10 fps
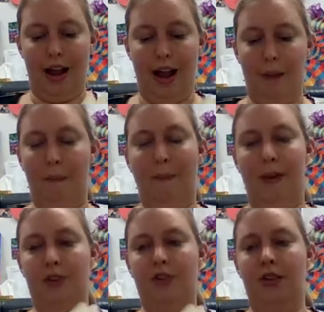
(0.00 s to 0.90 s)
I'll
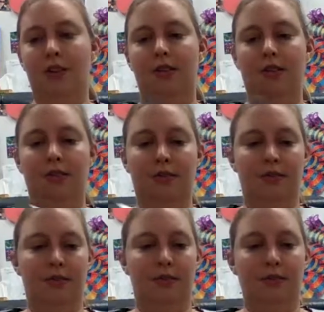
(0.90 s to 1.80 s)
betcha."
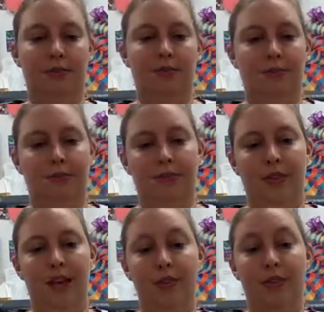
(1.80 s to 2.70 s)

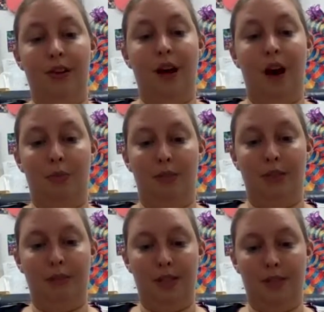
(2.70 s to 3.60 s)
He was
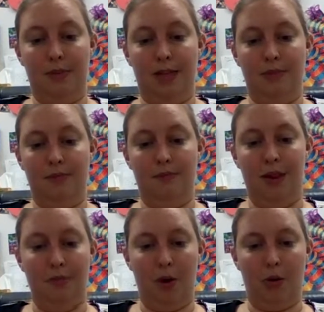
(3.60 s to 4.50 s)
gobbling mincemeat,
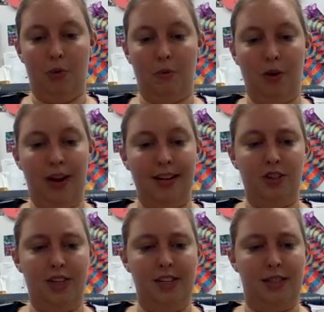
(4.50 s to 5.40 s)
meat bone, bread,
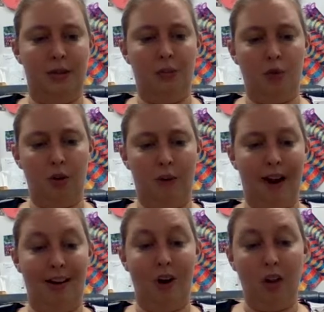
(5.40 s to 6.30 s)
cheese, and pork
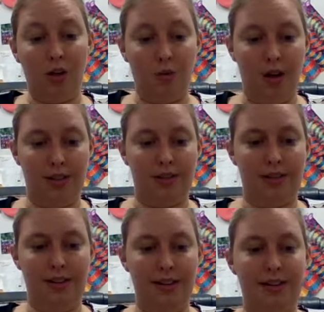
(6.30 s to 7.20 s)
pie all at
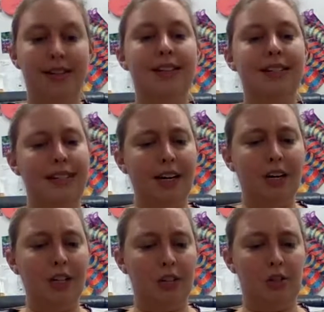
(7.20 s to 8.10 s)
once,
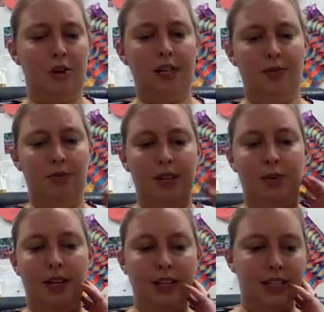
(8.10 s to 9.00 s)
staring distrustfully
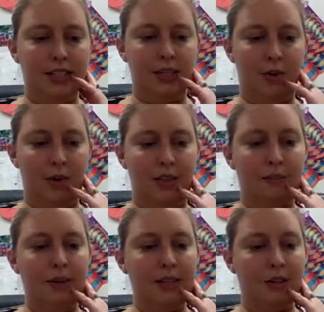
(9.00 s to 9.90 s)
while he did so at the
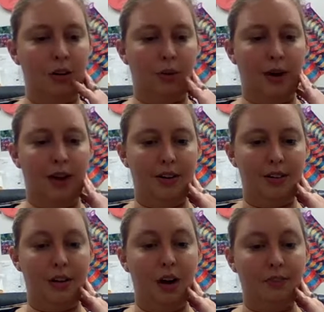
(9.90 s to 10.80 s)
mist all around
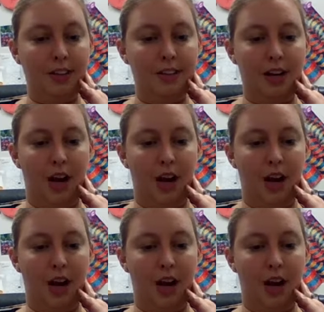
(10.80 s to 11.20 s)
us and often